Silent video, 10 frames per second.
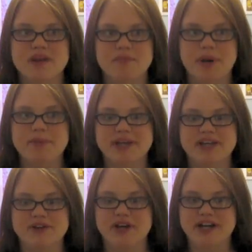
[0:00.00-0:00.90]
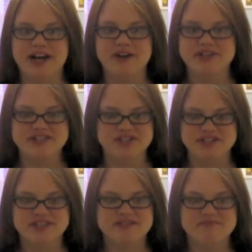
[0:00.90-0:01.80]
my plan right now is
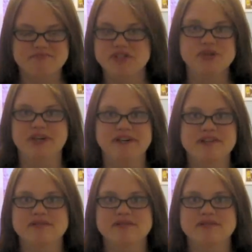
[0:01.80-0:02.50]
just do it.